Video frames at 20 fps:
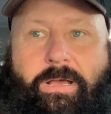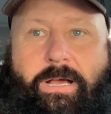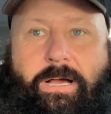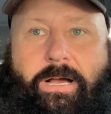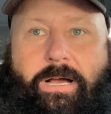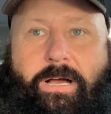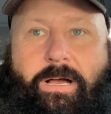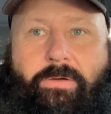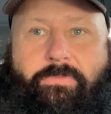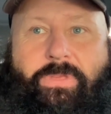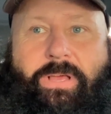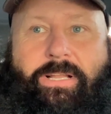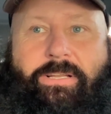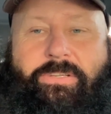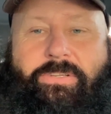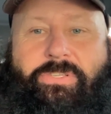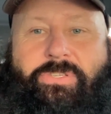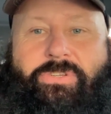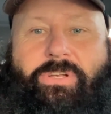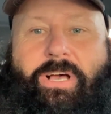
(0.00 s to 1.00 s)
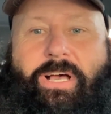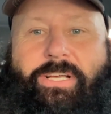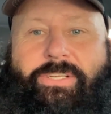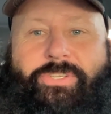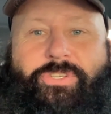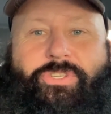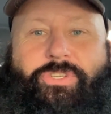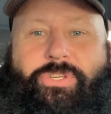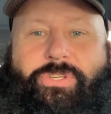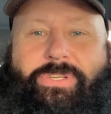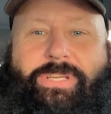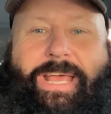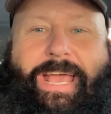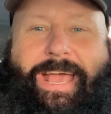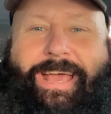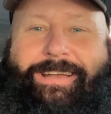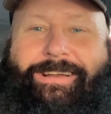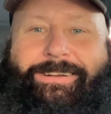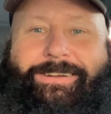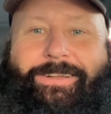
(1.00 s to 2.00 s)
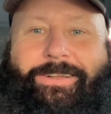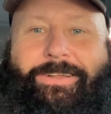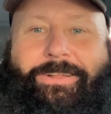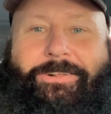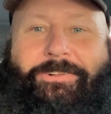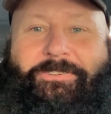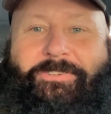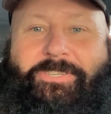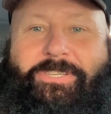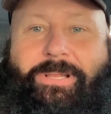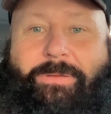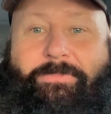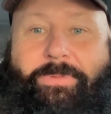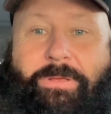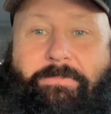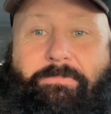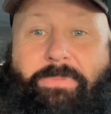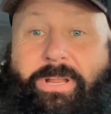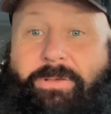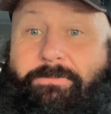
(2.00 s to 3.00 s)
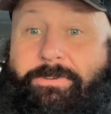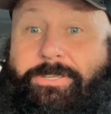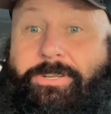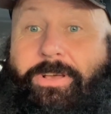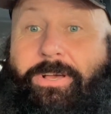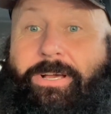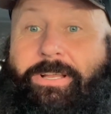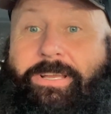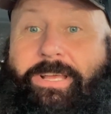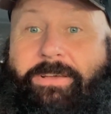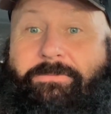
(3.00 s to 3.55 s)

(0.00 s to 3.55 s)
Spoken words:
That sauce just added a little something, but it was good.